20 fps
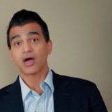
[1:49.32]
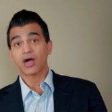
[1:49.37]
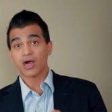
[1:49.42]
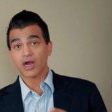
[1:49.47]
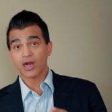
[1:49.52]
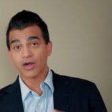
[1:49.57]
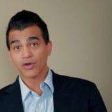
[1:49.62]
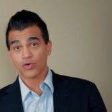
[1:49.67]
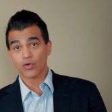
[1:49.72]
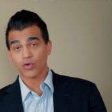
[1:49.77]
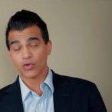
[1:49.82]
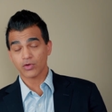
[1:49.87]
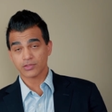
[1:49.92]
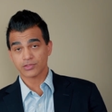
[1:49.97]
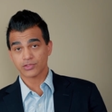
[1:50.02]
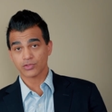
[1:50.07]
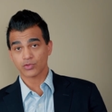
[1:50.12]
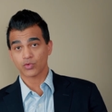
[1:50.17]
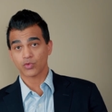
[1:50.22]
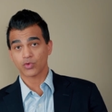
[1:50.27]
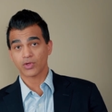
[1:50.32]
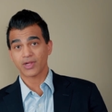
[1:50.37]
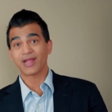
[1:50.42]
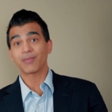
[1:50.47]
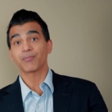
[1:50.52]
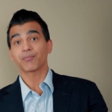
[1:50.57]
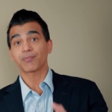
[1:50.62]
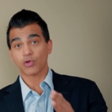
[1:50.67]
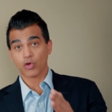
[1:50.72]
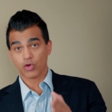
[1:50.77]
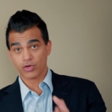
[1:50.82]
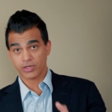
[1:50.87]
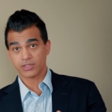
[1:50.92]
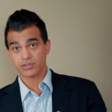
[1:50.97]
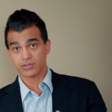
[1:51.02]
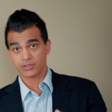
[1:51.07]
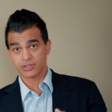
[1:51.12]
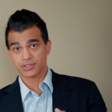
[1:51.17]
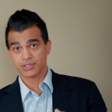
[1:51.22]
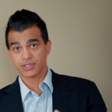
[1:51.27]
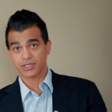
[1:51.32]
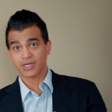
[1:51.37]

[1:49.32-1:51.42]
are also employers.